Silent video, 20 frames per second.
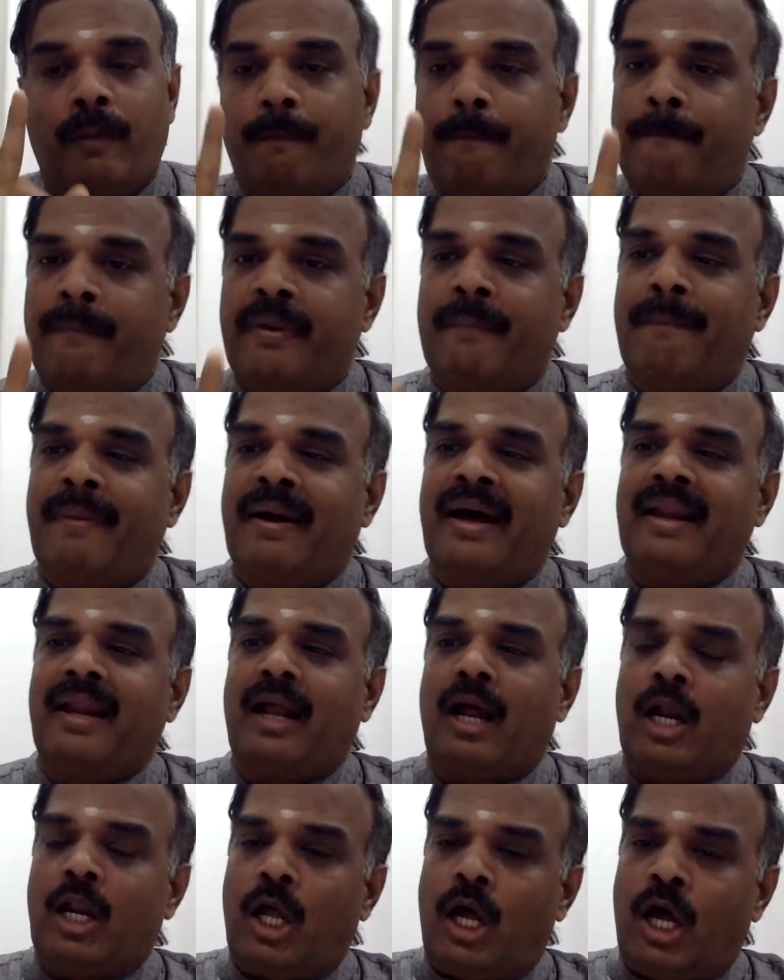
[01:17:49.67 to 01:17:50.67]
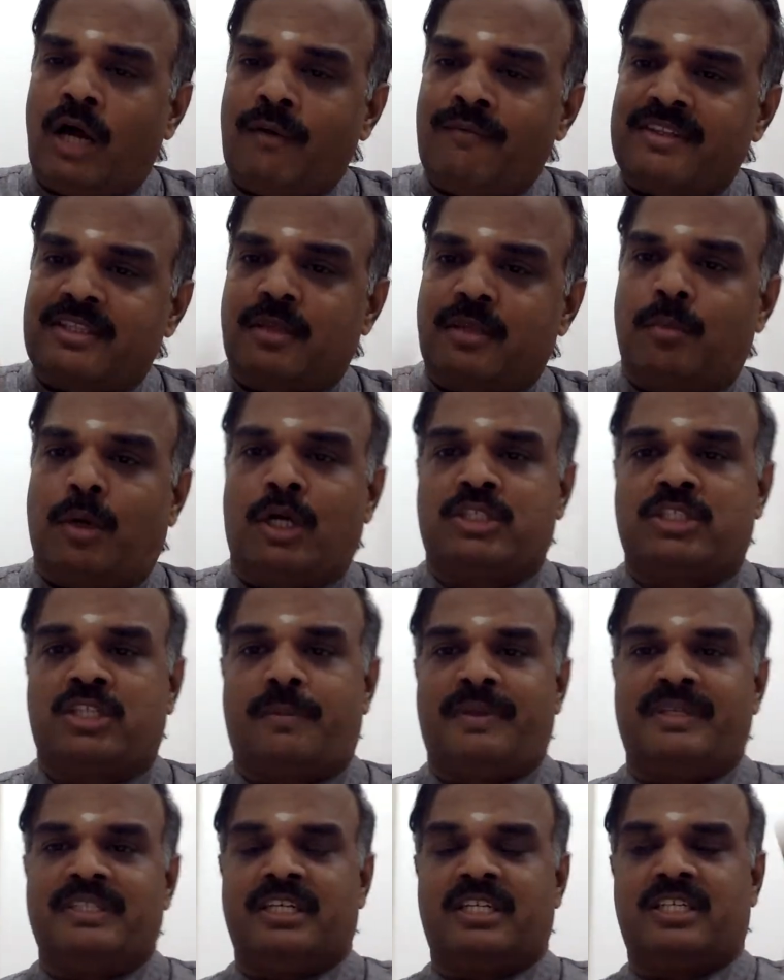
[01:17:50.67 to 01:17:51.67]
prepare along with the master
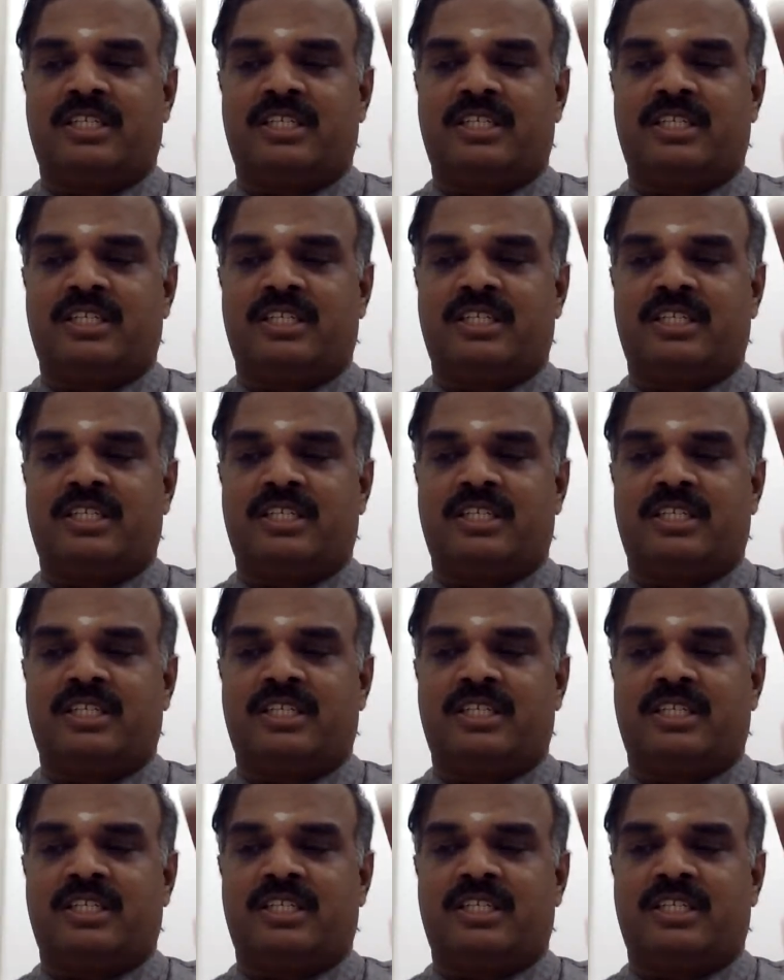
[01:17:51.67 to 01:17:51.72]
budget.